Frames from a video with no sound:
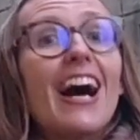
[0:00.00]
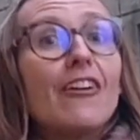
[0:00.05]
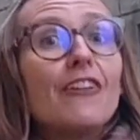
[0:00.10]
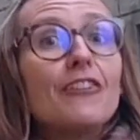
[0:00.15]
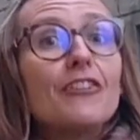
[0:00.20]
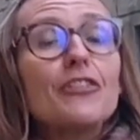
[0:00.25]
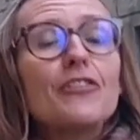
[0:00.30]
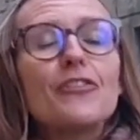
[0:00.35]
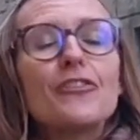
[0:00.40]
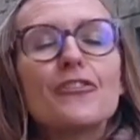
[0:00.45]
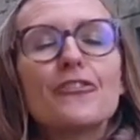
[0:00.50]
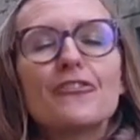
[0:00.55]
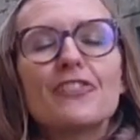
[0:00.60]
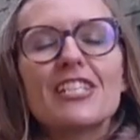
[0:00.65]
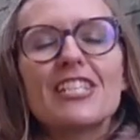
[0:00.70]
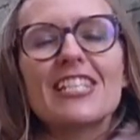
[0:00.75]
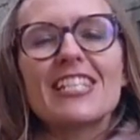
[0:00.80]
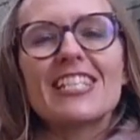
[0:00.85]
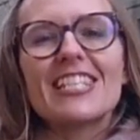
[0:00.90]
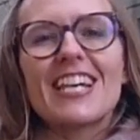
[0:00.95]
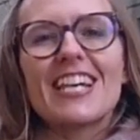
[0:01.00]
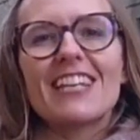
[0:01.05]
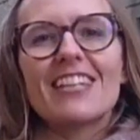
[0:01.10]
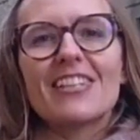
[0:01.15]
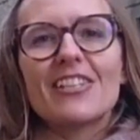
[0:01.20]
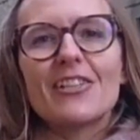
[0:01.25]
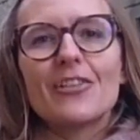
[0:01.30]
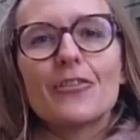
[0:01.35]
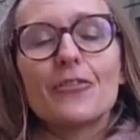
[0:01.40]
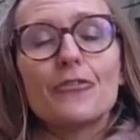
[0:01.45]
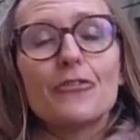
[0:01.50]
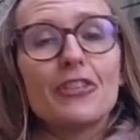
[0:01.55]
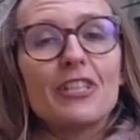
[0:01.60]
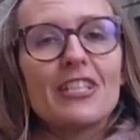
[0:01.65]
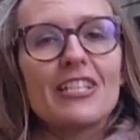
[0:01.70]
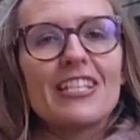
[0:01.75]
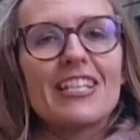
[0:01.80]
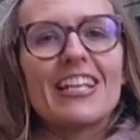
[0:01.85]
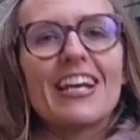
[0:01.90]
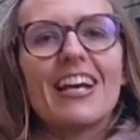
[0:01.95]
After your visit at the
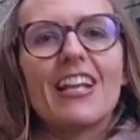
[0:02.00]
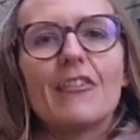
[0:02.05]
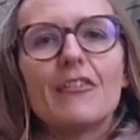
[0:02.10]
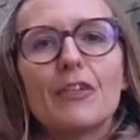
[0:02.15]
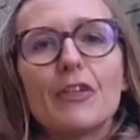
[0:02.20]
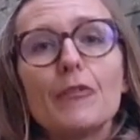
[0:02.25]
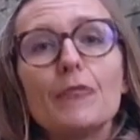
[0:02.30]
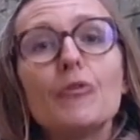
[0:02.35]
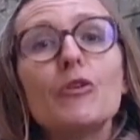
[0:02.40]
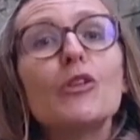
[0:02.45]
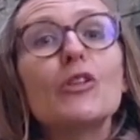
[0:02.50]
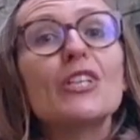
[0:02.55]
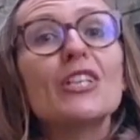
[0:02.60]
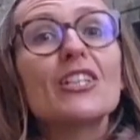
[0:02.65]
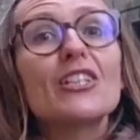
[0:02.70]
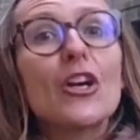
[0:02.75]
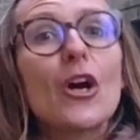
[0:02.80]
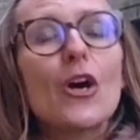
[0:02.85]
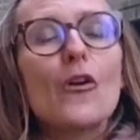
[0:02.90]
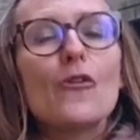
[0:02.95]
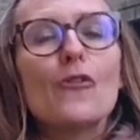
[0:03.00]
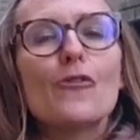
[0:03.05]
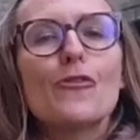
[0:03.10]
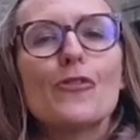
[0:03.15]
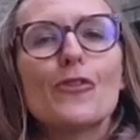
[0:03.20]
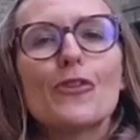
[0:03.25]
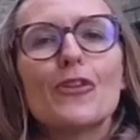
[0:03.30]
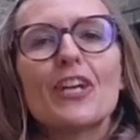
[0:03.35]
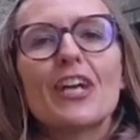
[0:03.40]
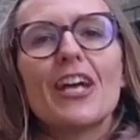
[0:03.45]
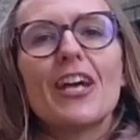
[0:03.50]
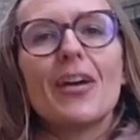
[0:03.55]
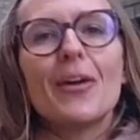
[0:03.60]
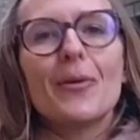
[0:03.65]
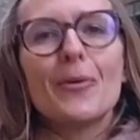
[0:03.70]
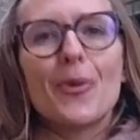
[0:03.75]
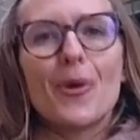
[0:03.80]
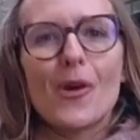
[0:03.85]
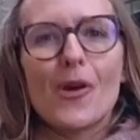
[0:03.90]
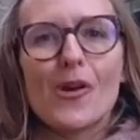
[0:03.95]
Uffizi Gallery, you can go for a
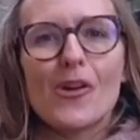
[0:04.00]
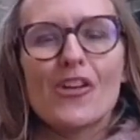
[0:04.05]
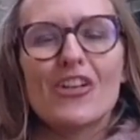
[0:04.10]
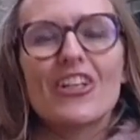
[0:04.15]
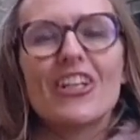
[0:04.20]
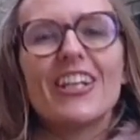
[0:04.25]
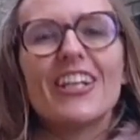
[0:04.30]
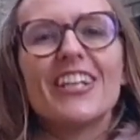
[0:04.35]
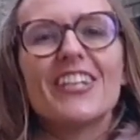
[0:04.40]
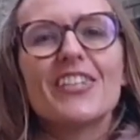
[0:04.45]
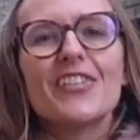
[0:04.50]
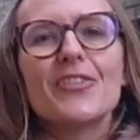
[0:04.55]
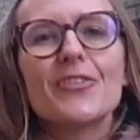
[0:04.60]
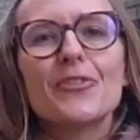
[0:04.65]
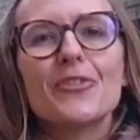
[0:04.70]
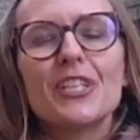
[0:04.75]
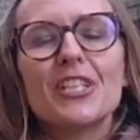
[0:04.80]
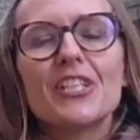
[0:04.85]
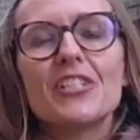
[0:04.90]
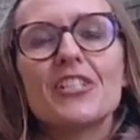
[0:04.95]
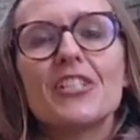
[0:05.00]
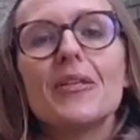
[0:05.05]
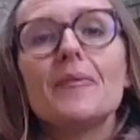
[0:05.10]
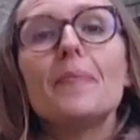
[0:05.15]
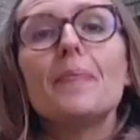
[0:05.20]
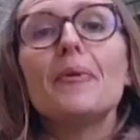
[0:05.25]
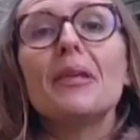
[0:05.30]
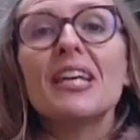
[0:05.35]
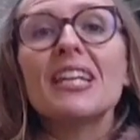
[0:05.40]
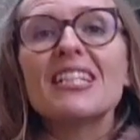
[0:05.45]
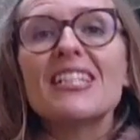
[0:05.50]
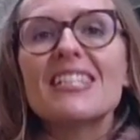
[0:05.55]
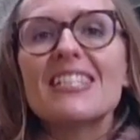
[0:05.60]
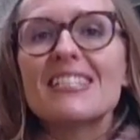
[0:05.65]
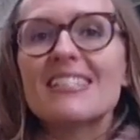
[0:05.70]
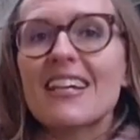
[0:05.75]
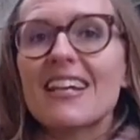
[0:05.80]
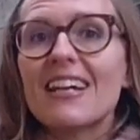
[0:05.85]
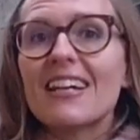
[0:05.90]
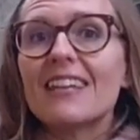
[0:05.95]
walk to reach the
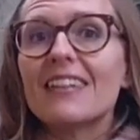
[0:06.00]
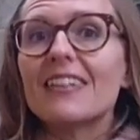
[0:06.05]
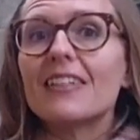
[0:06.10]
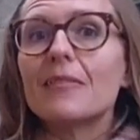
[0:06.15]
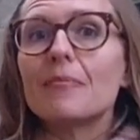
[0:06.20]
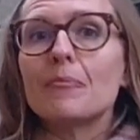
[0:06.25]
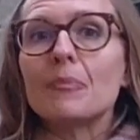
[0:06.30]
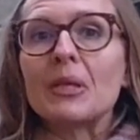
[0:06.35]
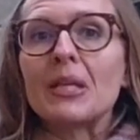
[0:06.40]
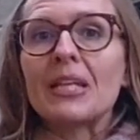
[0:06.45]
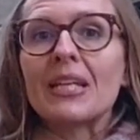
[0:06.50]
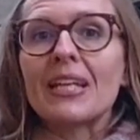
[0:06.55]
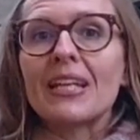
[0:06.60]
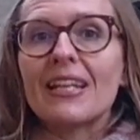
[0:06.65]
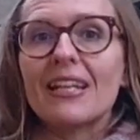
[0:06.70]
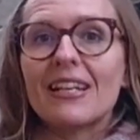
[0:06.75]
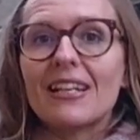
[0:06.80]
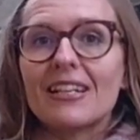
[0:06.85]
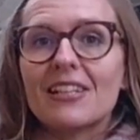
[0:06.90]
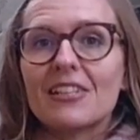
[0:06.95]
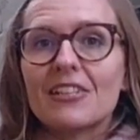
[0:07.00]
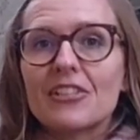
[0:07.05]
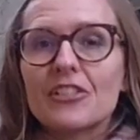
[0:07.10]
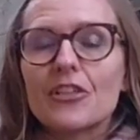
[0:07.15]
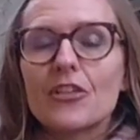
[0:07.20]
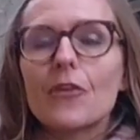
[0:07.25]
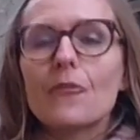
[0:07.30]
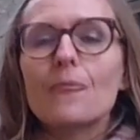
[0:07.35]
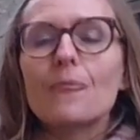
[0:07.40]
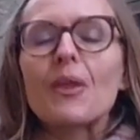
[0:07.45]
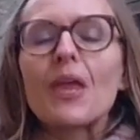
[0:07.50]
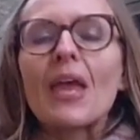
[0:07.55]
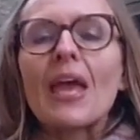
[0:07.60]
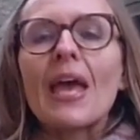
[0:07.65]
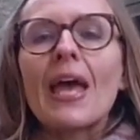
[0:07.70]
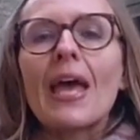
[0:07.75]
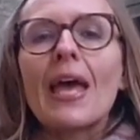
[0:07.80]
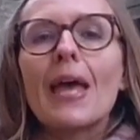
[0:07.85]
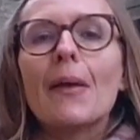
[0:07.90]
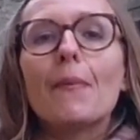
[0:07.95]
Piazzale Michelangelo,
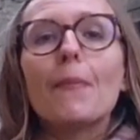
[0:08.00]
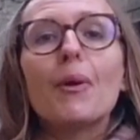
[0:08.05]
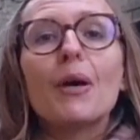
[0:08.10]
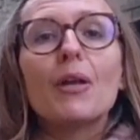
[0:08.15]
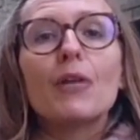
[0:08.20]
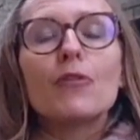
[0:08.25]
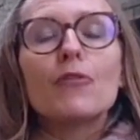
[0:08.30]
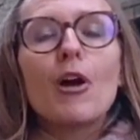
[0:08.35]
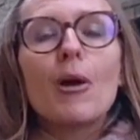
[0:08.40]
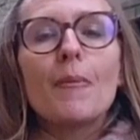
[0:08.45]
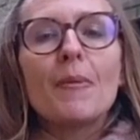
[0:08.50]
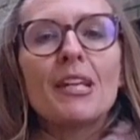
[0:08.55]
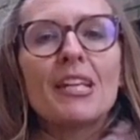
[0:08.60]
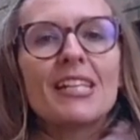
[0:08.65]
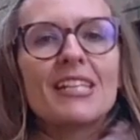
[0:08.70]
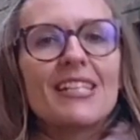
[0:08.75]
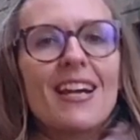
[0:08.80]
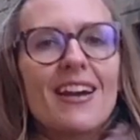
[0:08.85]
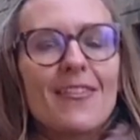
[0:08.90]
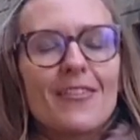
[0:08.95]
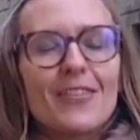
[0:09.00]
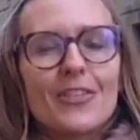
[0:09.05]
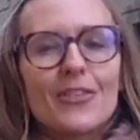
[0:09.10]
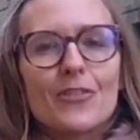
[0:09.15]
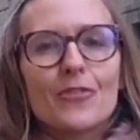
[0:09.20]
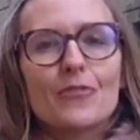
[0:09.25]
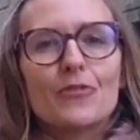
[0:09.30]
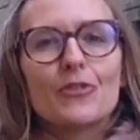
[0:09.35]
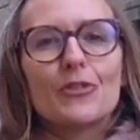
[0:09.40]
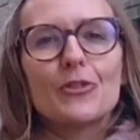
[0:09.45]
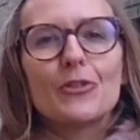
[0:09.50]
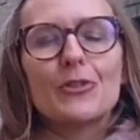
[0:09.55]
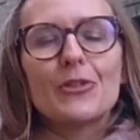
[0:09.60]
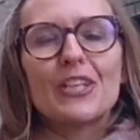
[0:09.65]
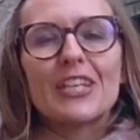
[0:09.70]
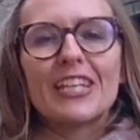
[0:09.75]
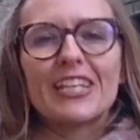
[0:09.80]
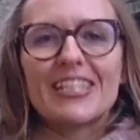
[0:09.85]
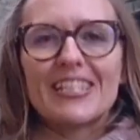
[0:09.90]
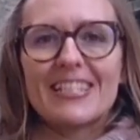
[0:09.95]
a panoramic terrace
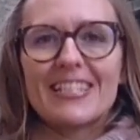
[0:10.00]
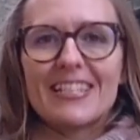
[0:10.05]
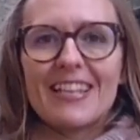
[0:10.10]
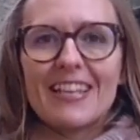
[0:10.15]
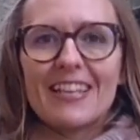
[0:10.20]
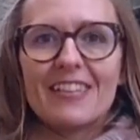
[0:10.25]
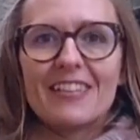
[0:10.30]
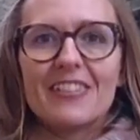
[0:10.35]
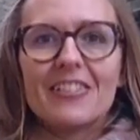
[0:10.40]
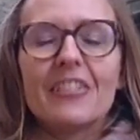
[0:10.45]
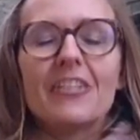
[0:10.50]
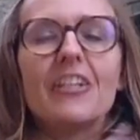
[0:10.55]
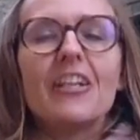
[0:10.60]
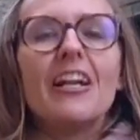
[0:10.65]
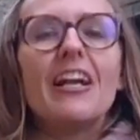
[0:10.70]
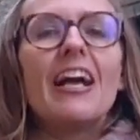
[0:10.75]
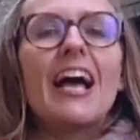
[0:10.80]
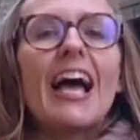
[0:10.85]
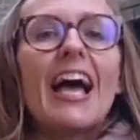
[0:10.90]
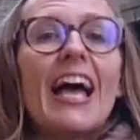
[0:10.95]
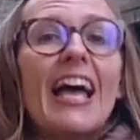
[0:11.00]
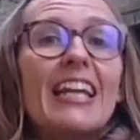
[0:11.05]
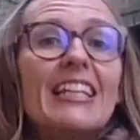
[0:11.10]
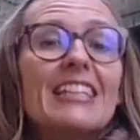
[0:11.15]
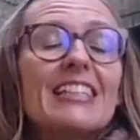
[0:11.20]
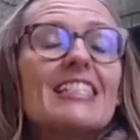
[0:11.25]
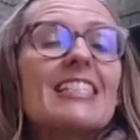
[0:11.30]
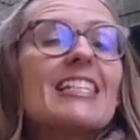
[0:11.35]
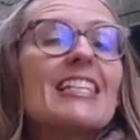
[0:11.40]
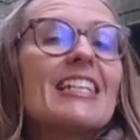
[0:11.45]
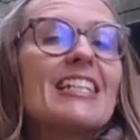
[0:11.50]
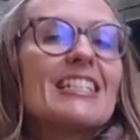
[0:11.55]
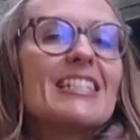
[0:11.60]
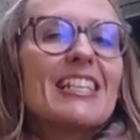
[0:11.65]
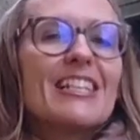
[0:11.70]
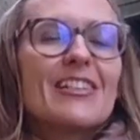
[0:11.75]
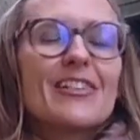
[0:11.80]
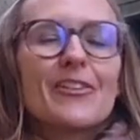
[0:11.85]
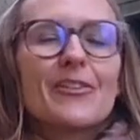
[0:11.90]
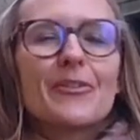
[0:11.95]
overlooking the center, and
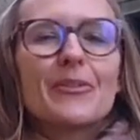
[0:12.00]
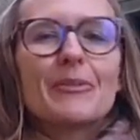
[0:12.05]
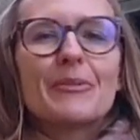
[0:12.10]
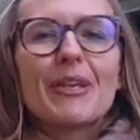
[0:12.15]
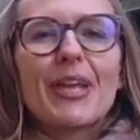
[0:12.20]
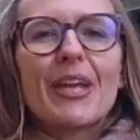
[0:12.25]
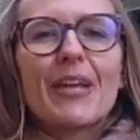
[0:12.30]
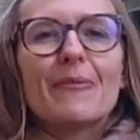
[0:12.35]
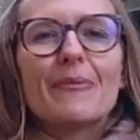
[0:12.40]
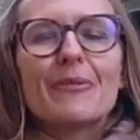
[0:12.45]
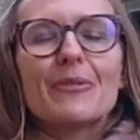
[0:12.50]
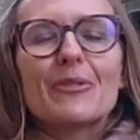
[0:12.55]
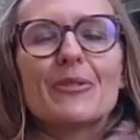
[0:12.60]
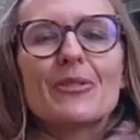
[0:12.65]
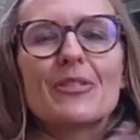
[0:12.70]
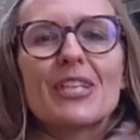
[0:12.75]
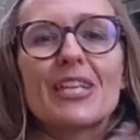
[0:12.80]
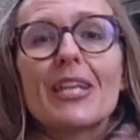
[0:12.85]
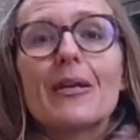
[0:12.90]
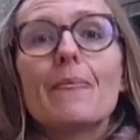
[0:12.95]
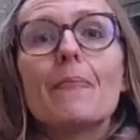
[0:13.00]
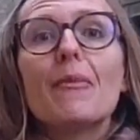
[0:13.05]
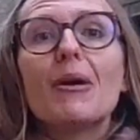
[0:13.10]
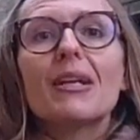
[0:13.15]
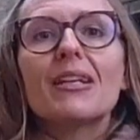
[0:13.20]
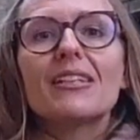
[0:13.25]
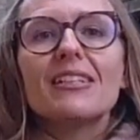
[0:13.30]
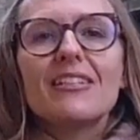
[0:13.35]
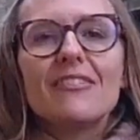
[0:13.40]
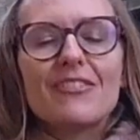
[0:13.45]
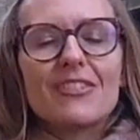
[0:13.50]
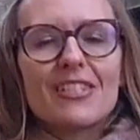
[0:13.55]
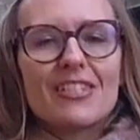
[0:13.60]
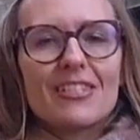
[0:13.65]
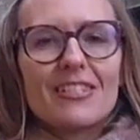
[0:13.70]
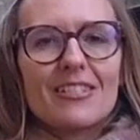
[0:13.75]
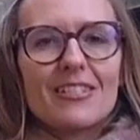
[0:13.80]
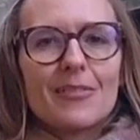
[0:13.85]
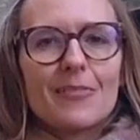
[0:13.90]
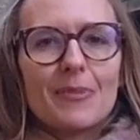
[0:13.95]
there you will be able to take
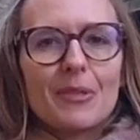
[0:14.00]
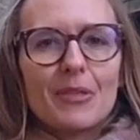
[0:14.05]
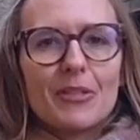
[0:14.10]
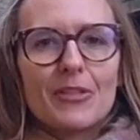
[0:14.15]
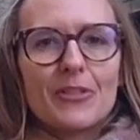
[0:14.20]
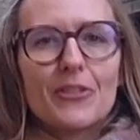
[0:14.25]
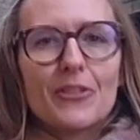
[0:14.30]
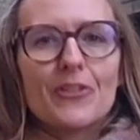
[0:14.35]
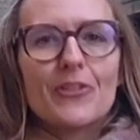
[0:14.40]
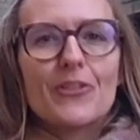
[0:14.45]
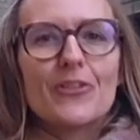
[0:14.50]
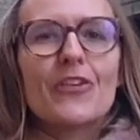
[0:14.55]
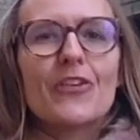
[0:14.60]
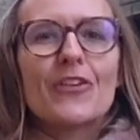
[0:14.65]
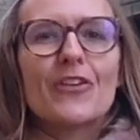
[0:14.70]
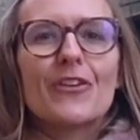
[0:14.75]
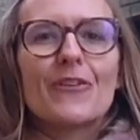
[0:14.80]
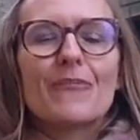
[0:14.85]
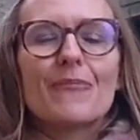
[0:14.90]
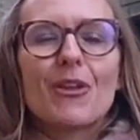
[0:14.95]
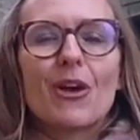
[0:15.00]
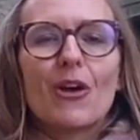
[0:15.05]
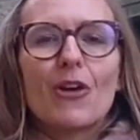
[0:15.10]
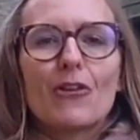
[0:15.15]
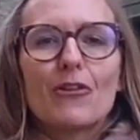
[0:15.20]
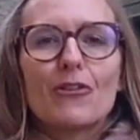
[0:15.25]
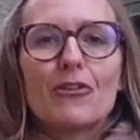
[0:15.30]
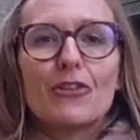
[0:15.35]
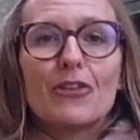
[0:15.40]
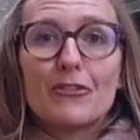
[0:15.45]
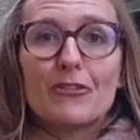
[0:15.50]
magnificent pictures of